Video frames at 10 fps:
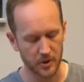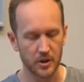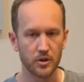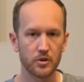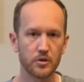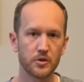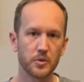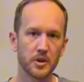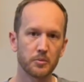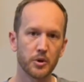what we can do is
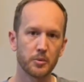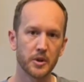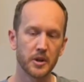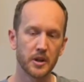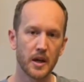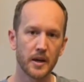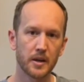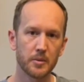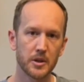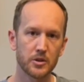we can permanently lock
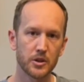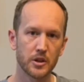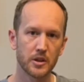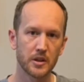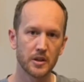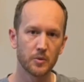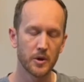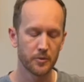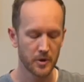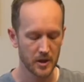it by turning the key
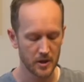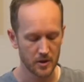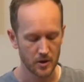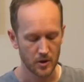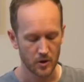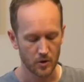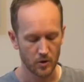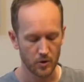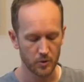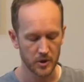one way,
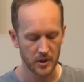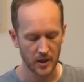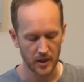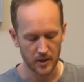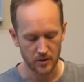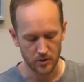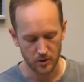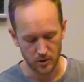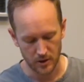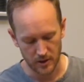or we can turn
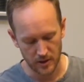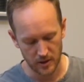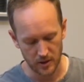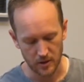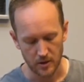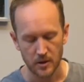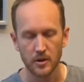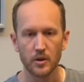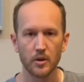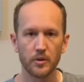the key
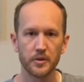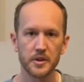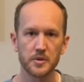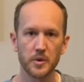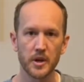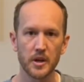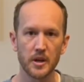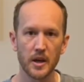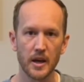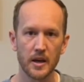this way
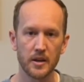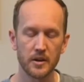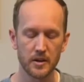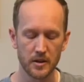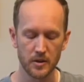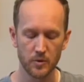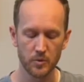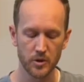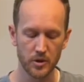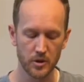and it
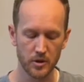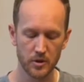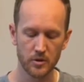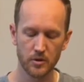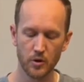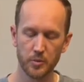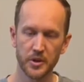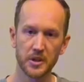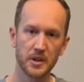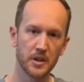will
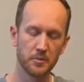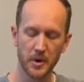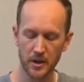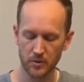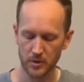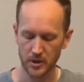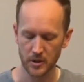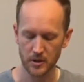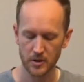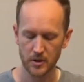open the key manually.
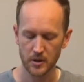